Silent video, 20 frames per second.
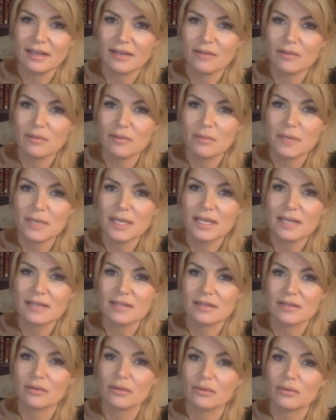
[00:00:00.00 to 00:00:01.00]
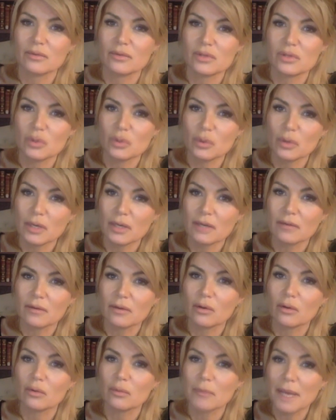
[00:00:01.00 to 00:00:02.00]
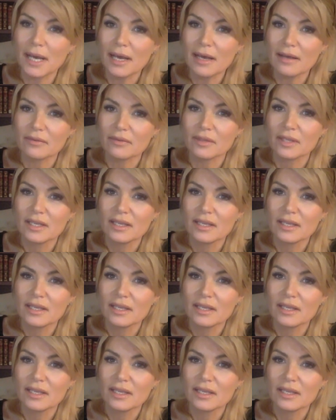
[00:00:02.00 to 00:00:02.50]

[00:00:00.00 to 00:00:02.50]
Everybody has their own story and their own path.